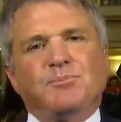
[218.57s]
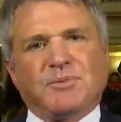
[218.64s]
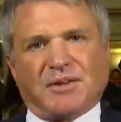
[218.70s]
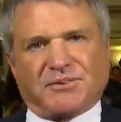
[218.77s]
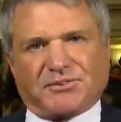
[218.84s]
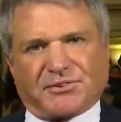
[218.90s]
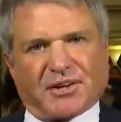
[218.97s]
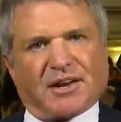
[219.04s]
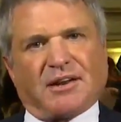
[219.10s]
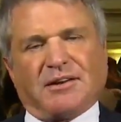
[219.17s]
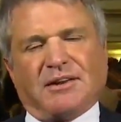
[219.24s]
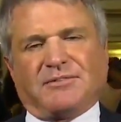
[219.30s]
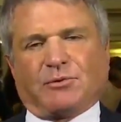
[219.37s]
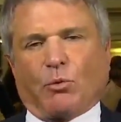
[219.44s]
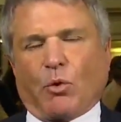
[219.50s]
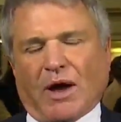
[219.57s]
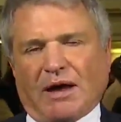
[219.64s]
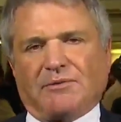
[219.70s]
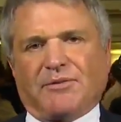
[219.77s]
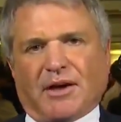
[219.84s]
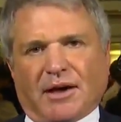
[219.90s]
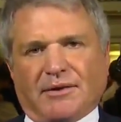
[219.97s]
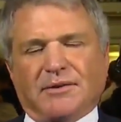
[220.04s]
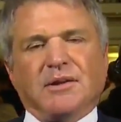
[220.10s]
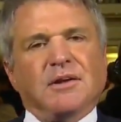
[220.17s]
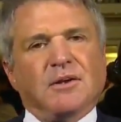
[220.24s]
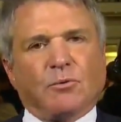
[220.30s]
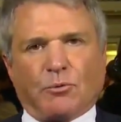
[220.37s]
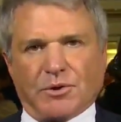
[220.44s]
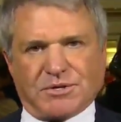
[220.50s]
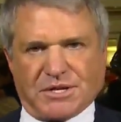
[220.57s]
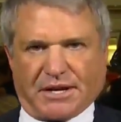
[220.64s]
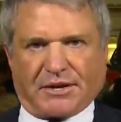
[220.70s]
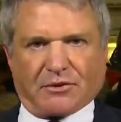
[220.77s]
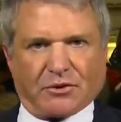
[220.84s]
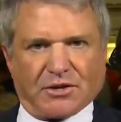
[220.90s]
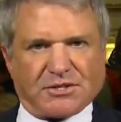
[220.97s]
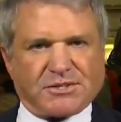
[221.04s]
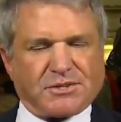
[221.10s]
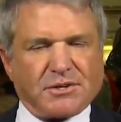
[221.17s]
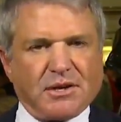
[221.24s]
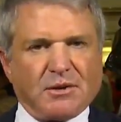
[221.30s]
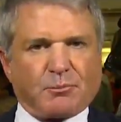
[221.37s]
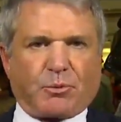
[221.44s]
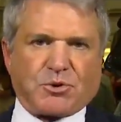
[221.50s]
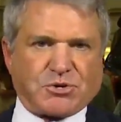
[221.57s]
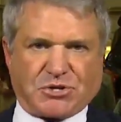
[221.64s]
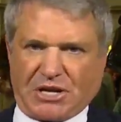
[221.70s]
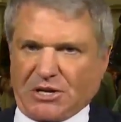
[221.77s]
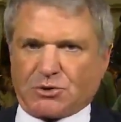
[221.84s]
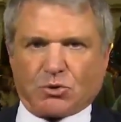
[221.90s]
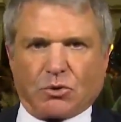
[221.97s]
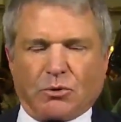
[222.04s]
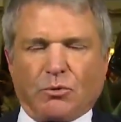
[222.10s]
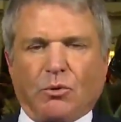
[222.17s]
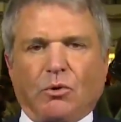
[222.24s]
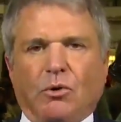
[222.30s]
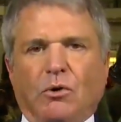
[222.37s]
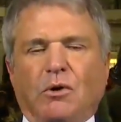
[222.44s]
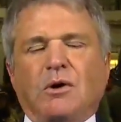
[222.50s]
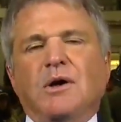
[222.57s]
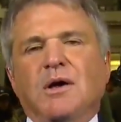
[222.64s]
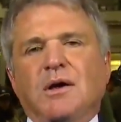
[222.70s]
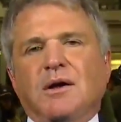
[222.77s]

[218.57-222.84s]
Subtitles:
The Senate needs to waive that ridiculous procedural rule